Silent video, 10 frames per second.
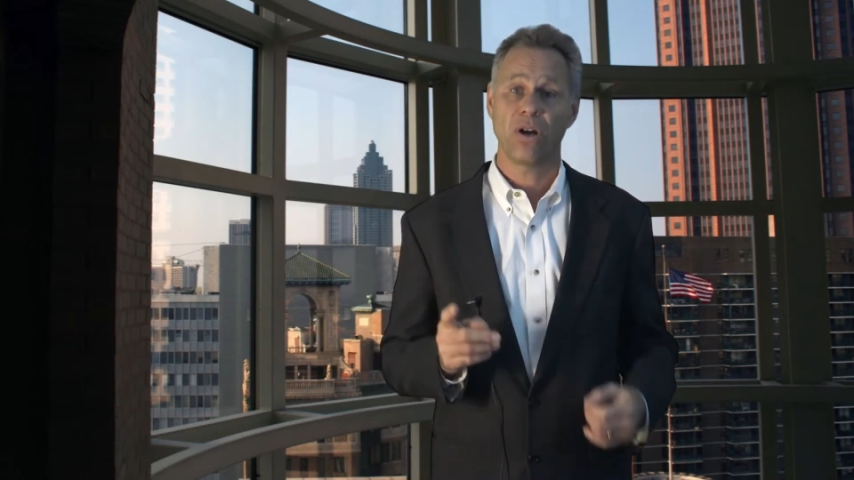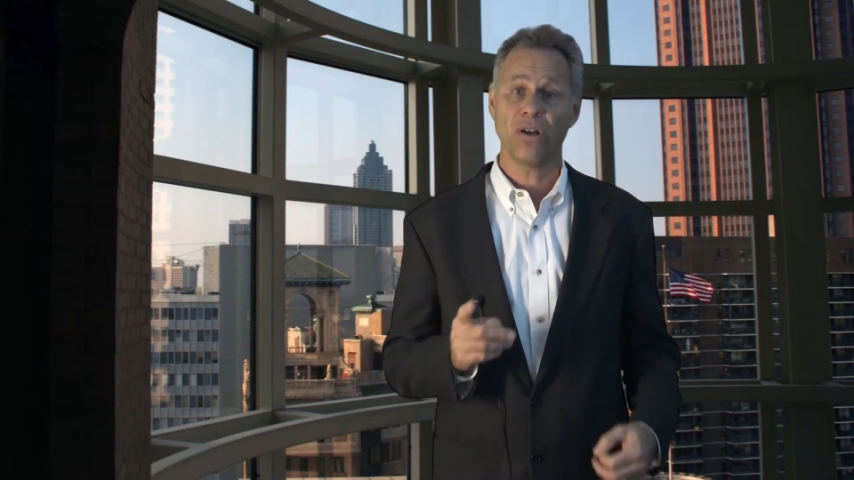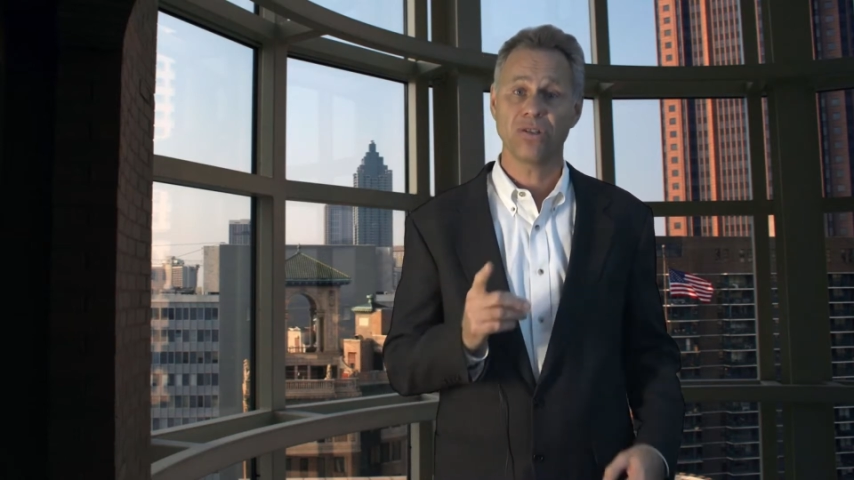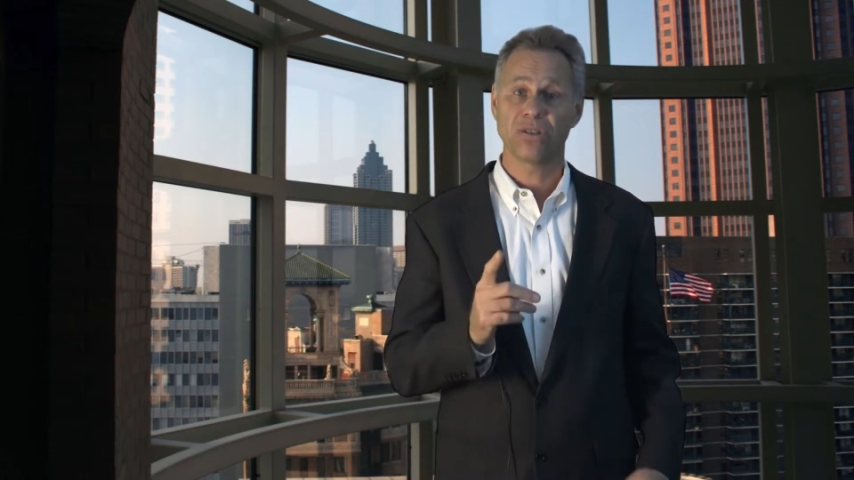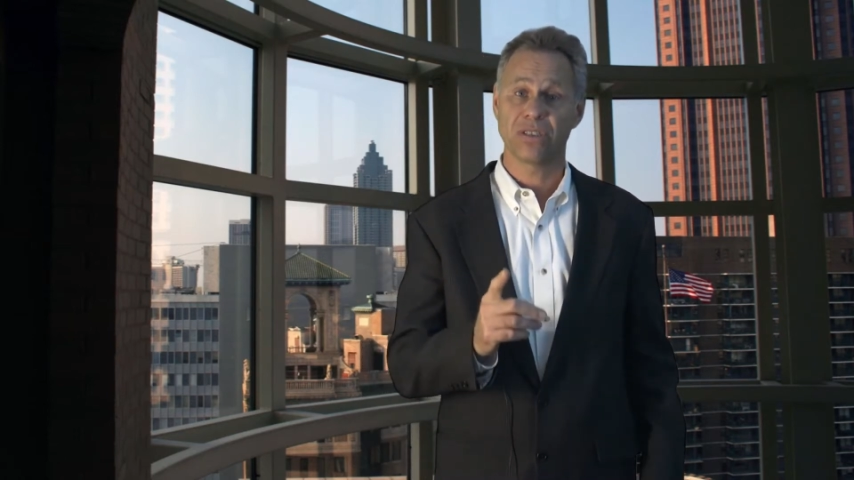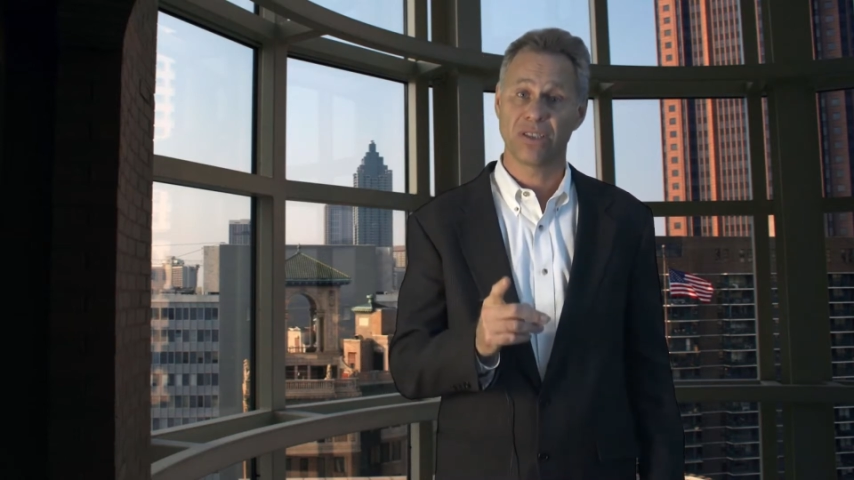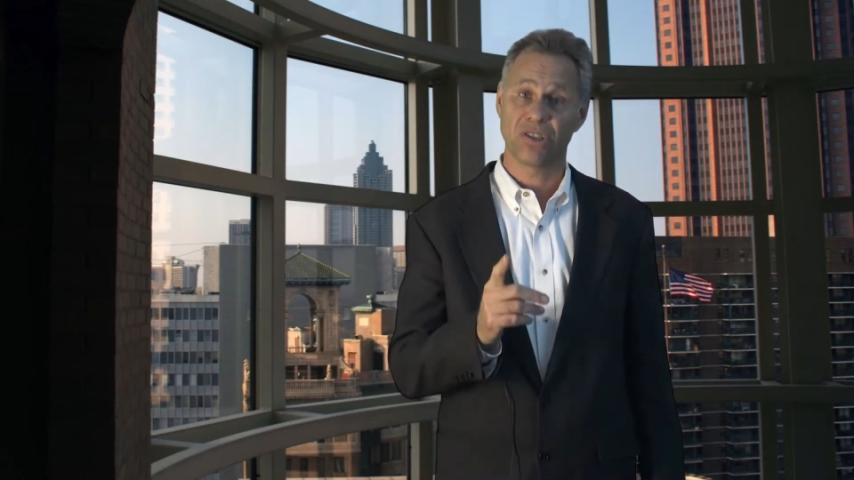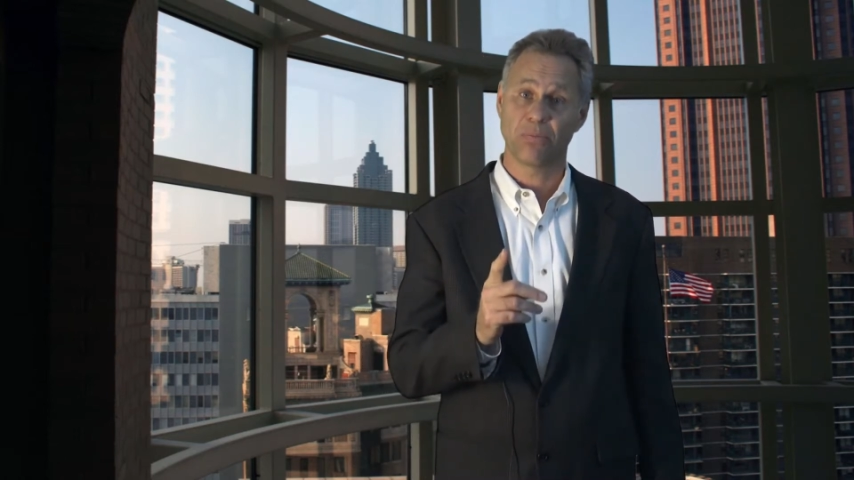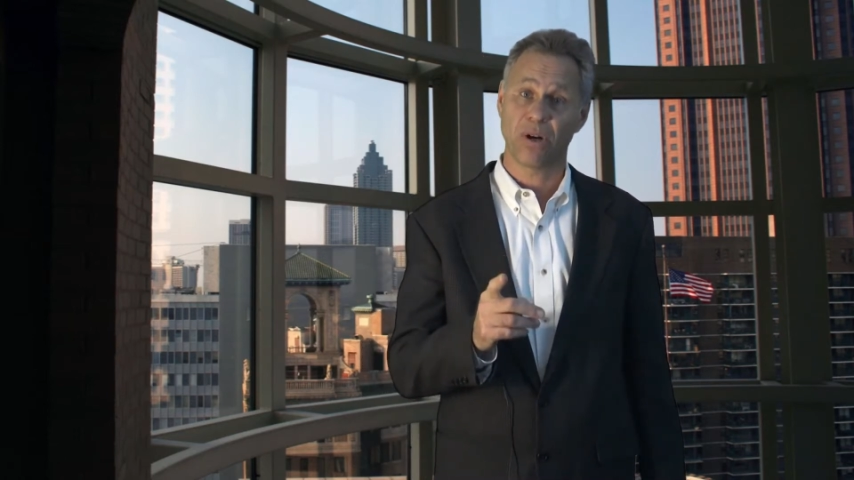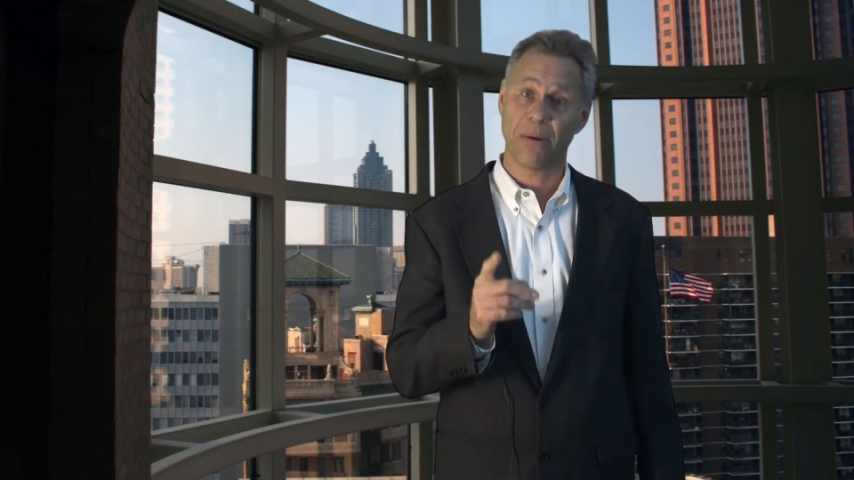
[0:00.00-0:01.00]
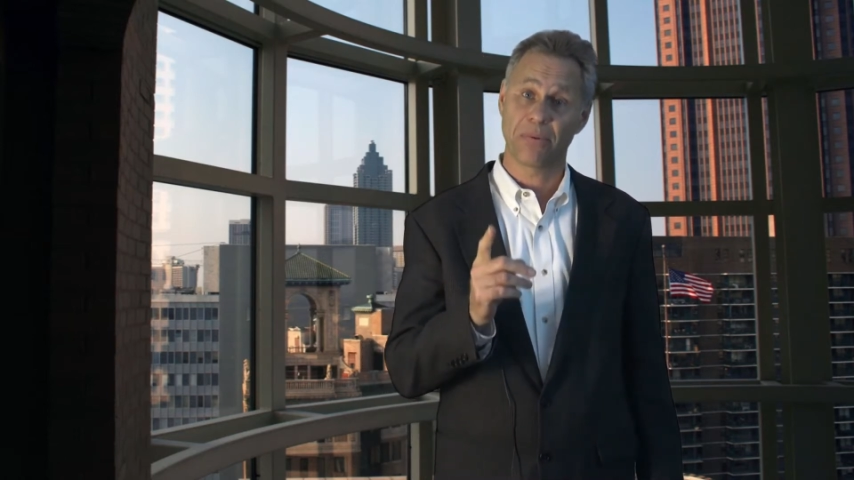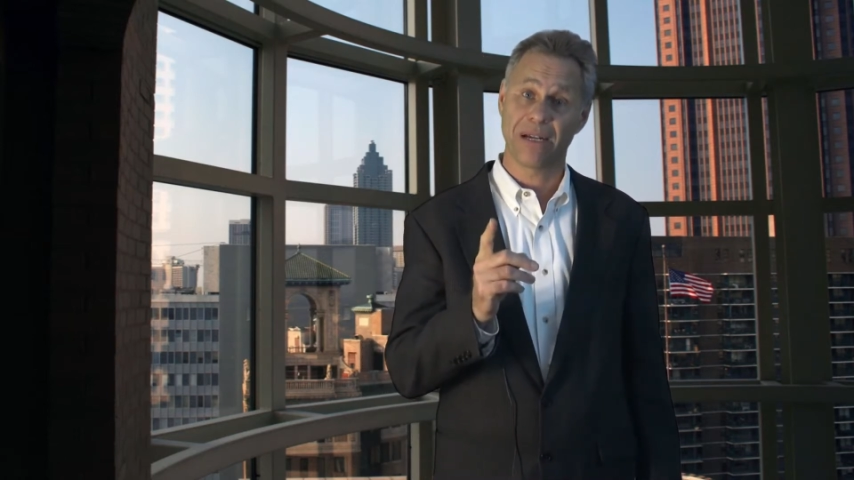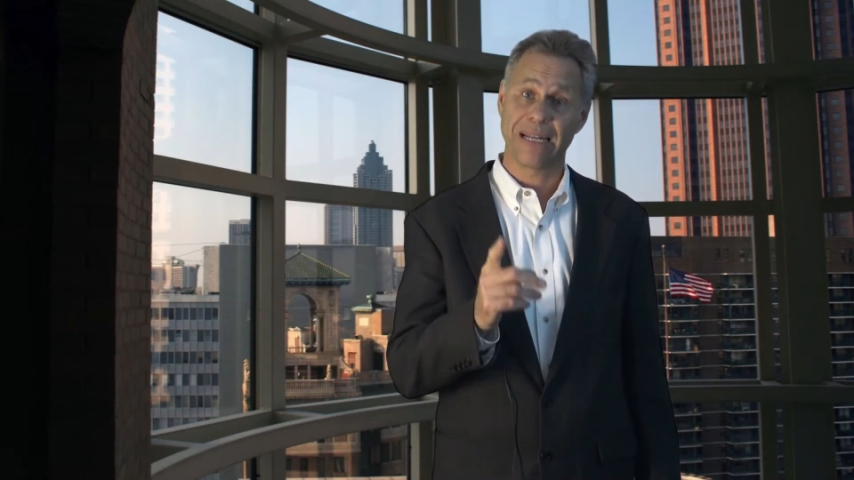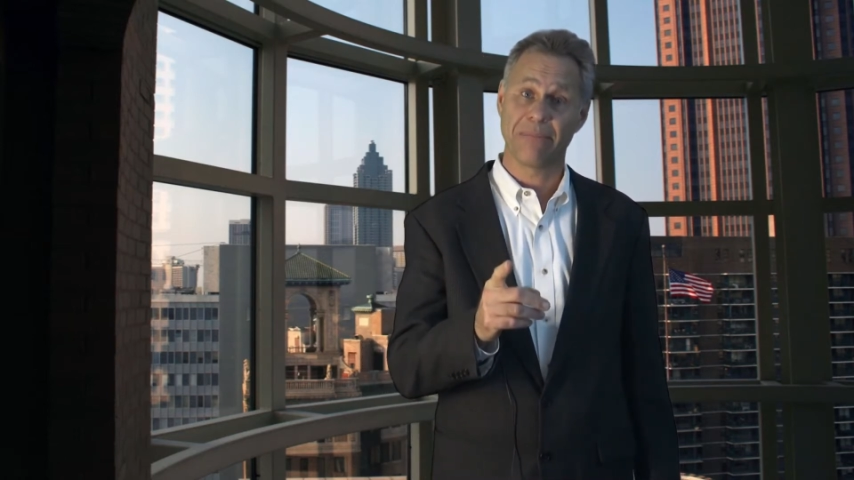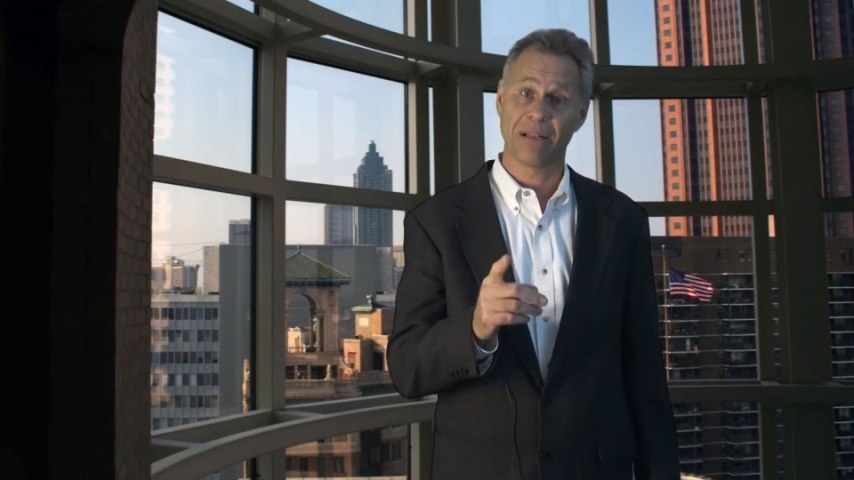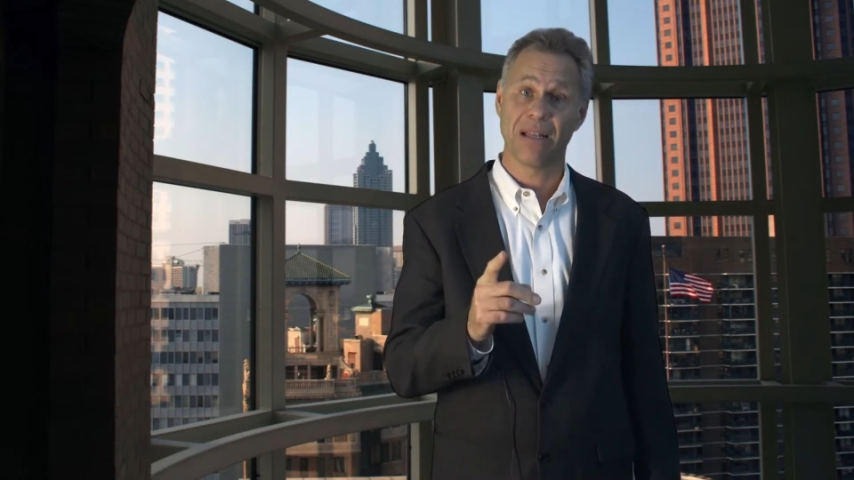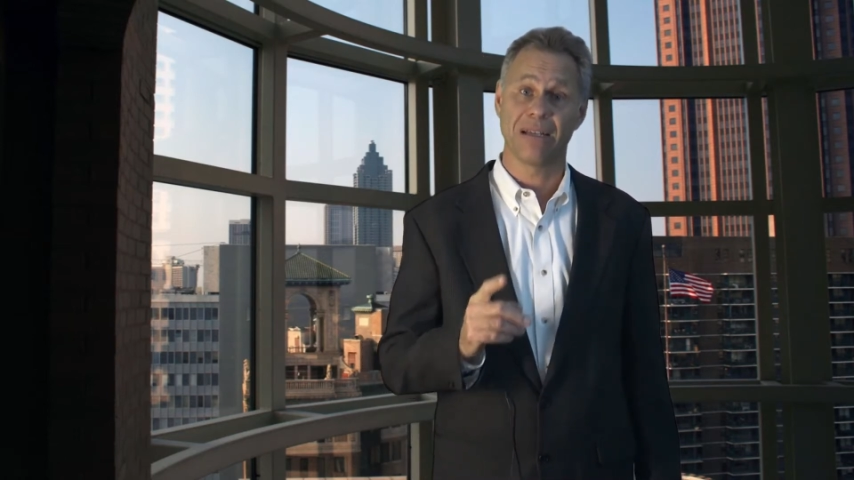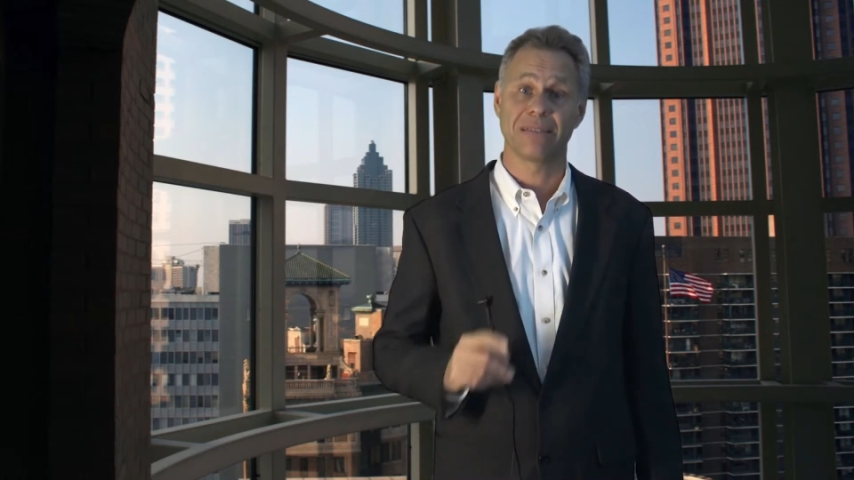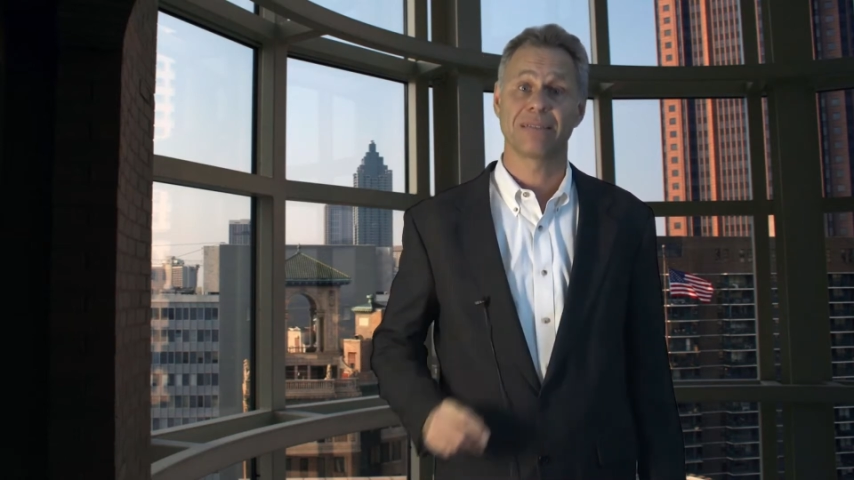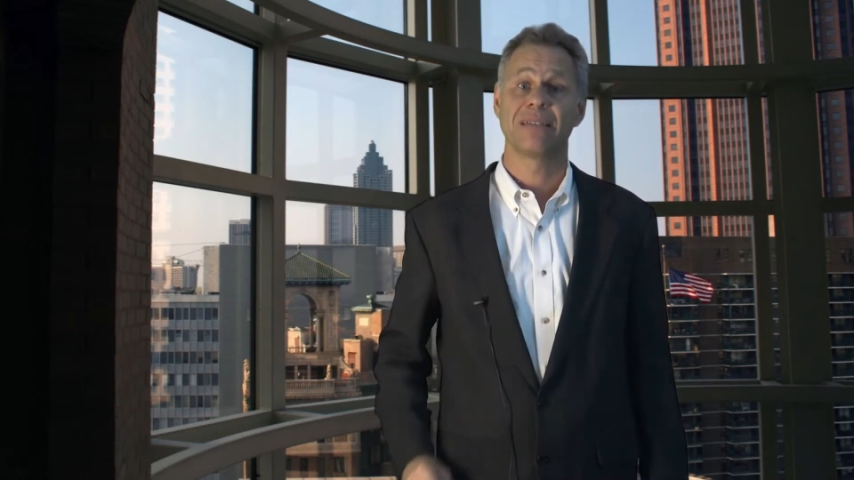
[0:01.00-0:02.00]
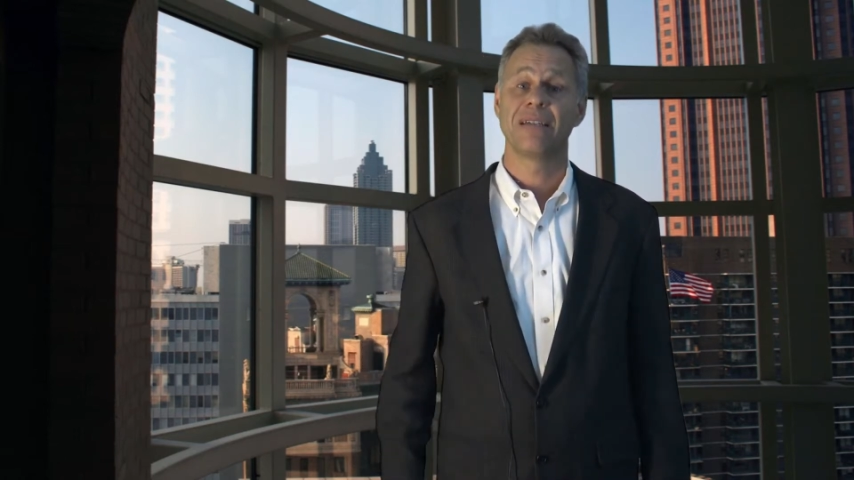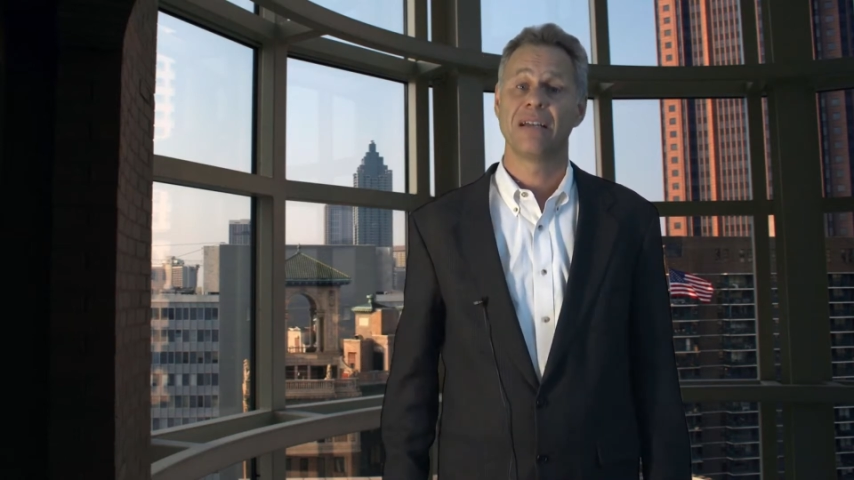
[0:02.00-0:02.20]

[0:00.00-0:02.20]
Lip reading: also list your property on MLS.